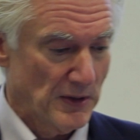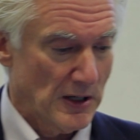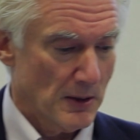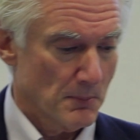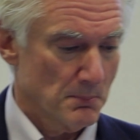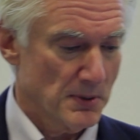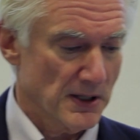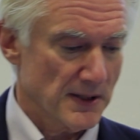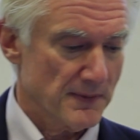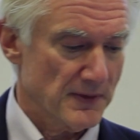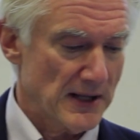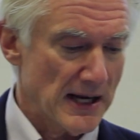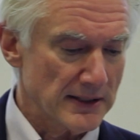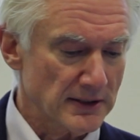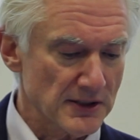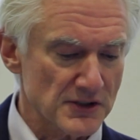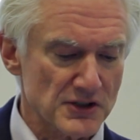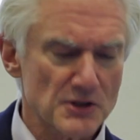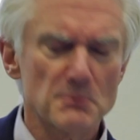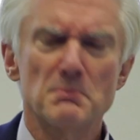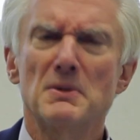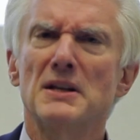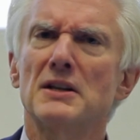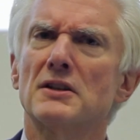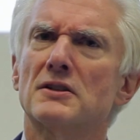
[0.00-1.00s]
But that
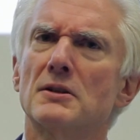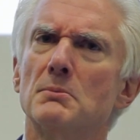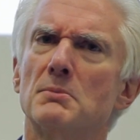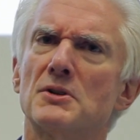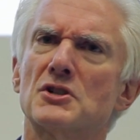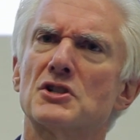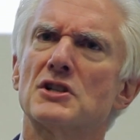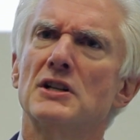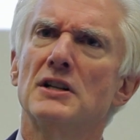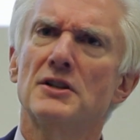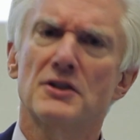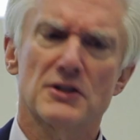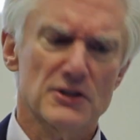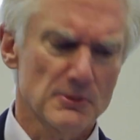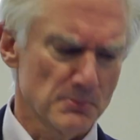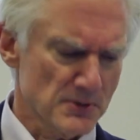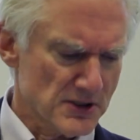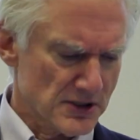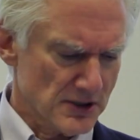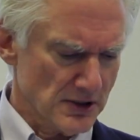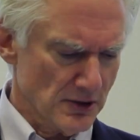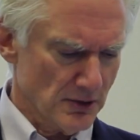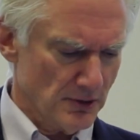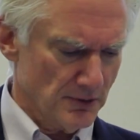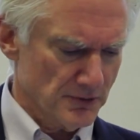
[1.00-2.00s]
doesn't mean that the machines
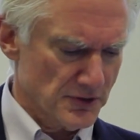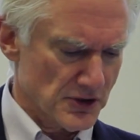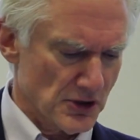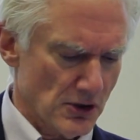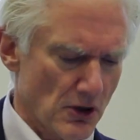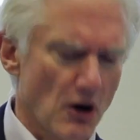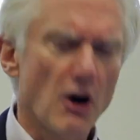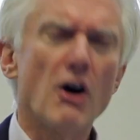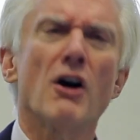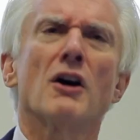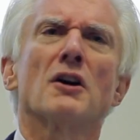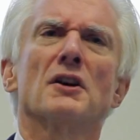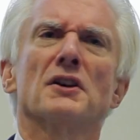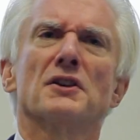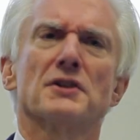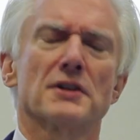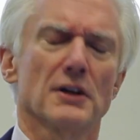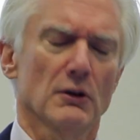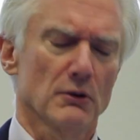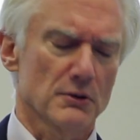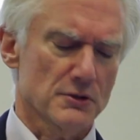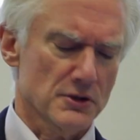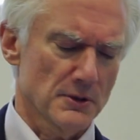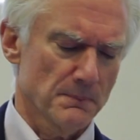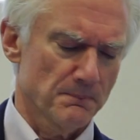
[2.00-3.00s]
themselves are
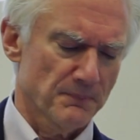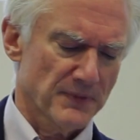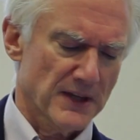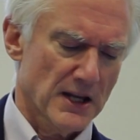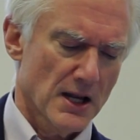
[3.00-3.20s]
intelligent.